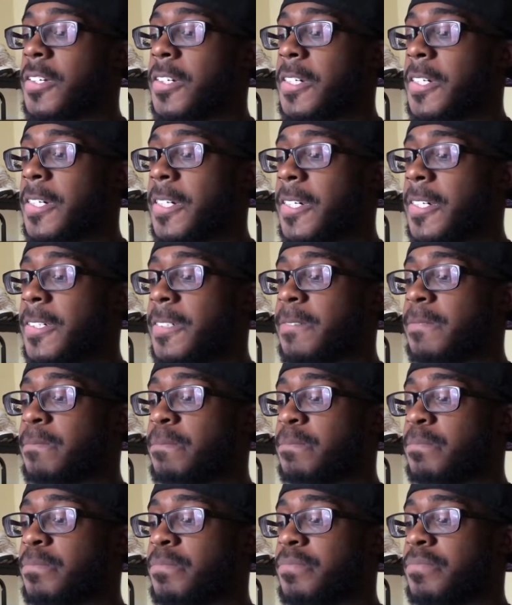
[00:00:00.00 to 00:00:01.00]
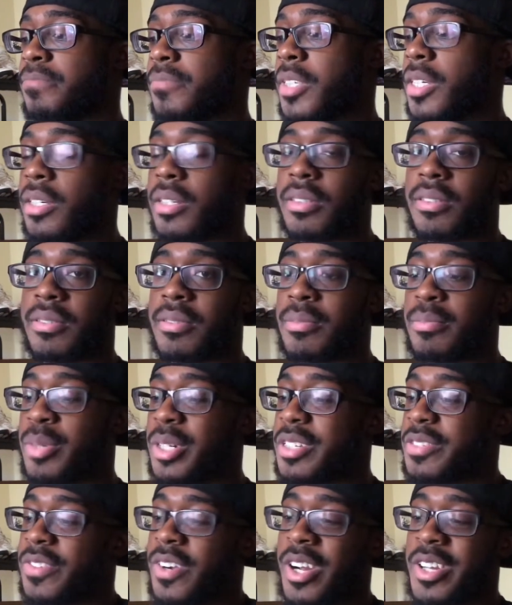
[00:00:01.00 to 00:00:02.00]
Um, yeah, but
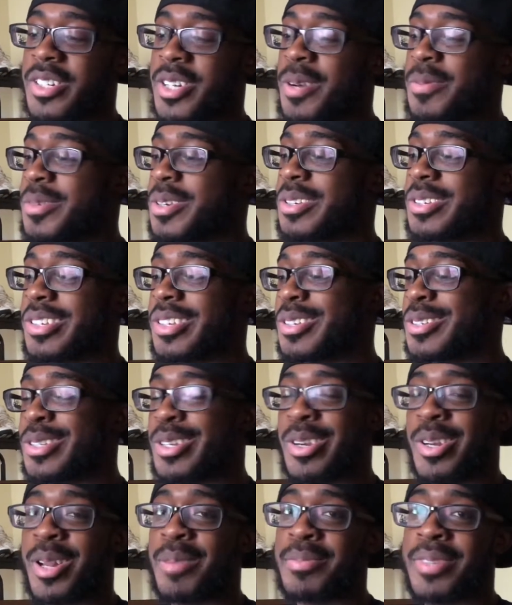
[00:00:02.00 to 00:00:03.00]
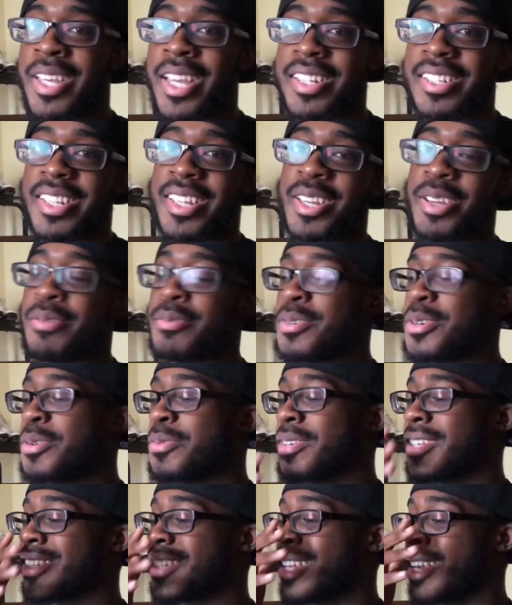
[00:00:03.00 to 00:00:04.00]
as far as Upchurch is concerned, I'm guessing he gonna do
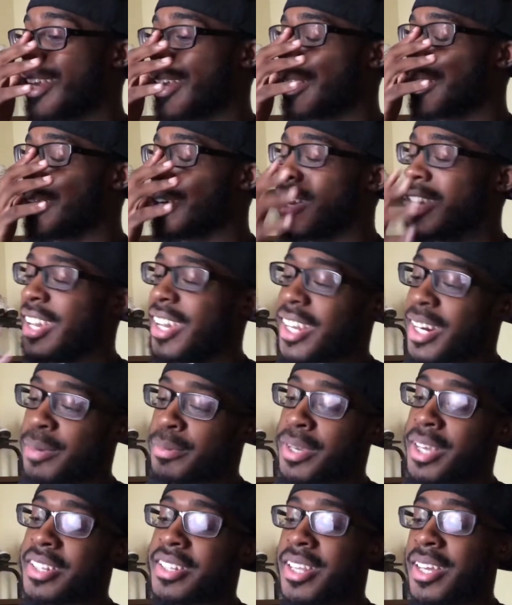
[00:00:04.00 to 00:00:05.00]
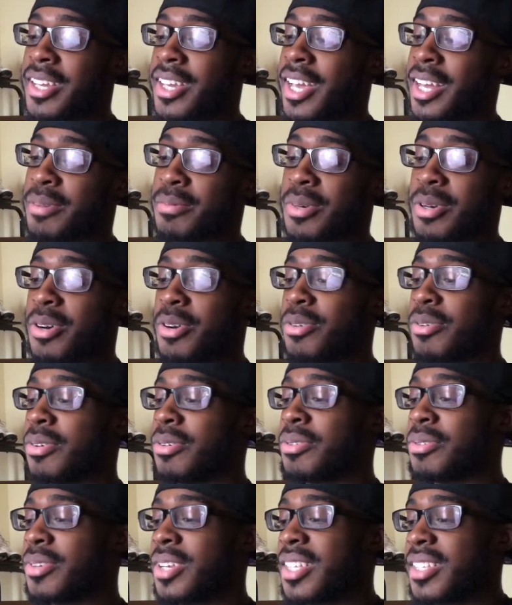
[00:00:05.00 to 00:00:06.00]
his thing, and I'm guessing Adam Calhoun
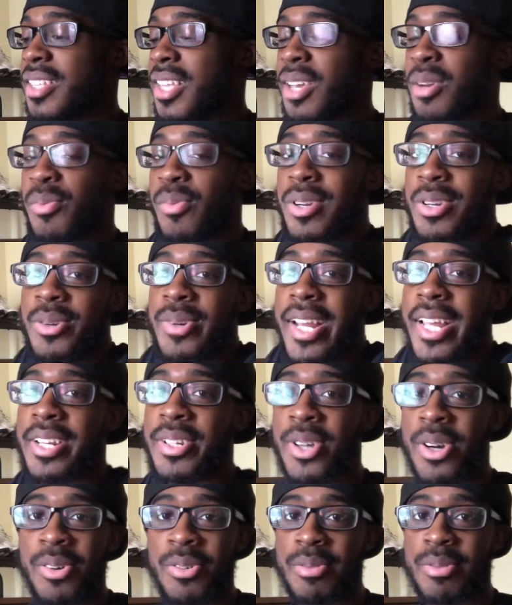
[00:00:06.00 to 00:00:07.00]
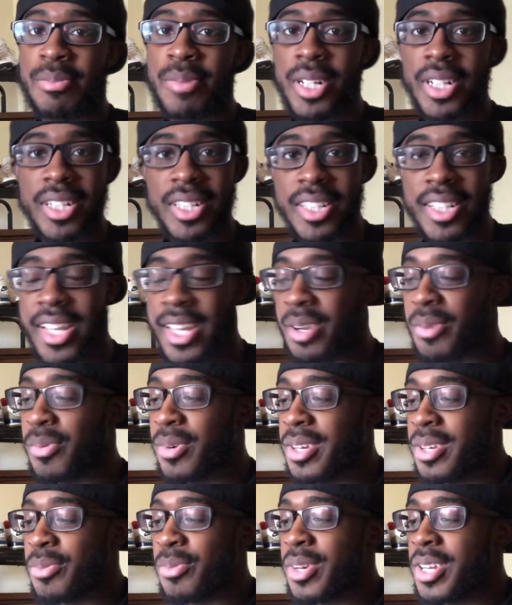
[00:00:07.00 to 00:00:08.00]
gonna do his thing. When do they don't, bruh? Like
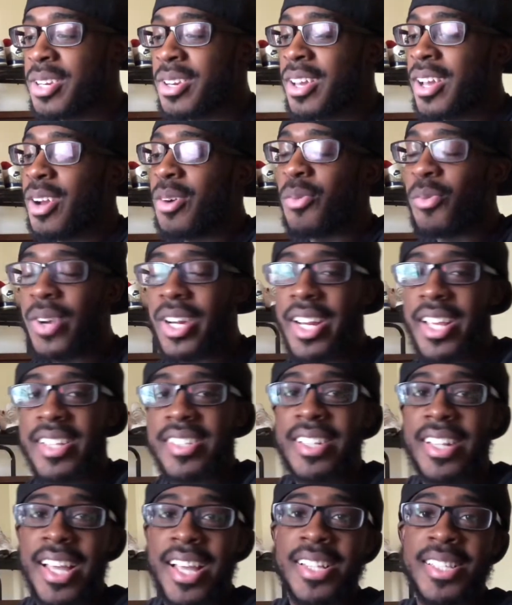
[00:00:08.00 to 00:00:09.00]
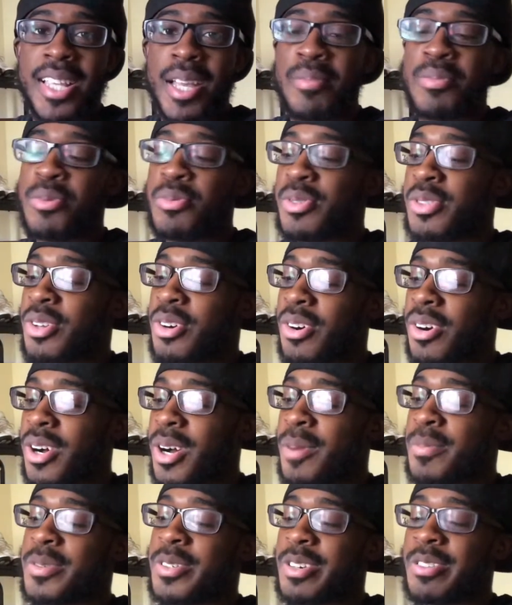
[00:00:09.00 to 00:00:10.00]
when when when has the last time you saw
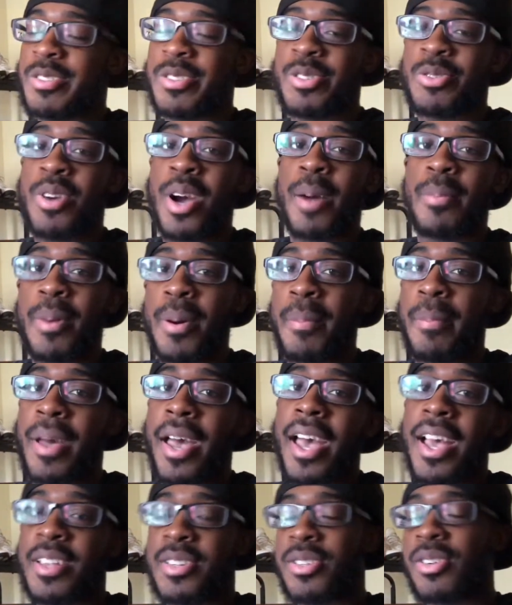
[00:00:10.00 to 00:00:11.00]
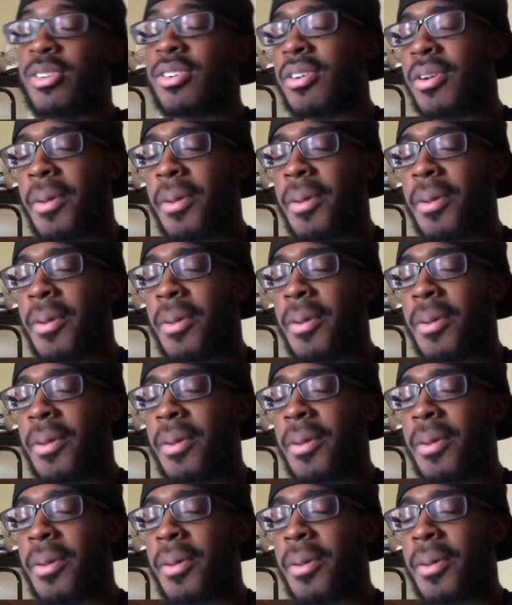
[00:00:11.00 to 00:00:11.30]
Upchurch drop a bad song?